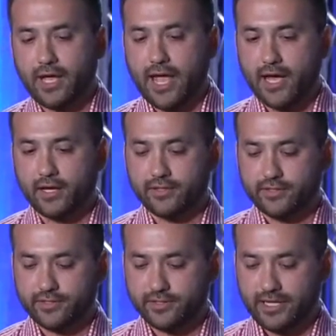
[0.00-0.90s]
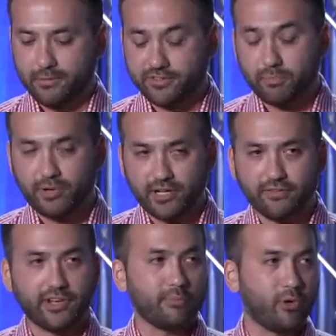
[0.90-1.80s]
and it was a bit of
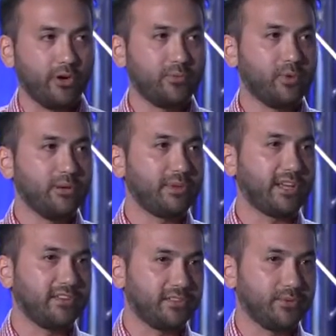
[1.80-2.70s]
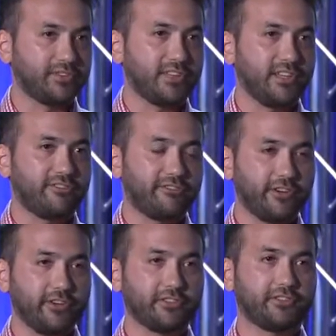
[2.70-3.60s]
an important one because it was the
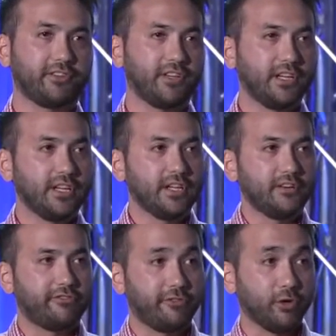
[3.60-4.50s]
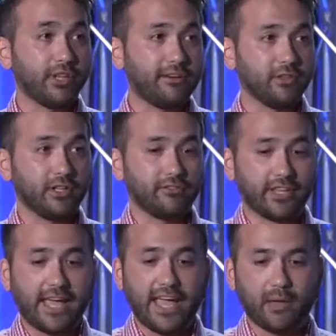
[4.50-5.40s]
first full level of the
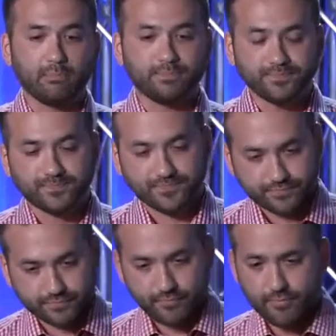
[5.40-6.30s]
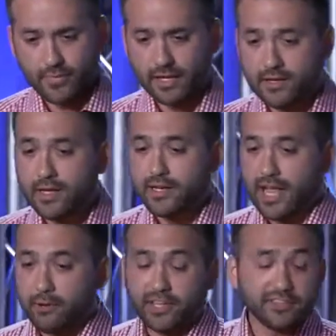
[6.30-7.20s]
game.
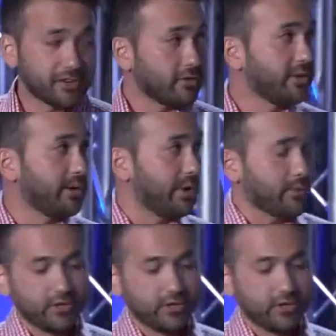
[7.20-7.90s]
Now, internally, we were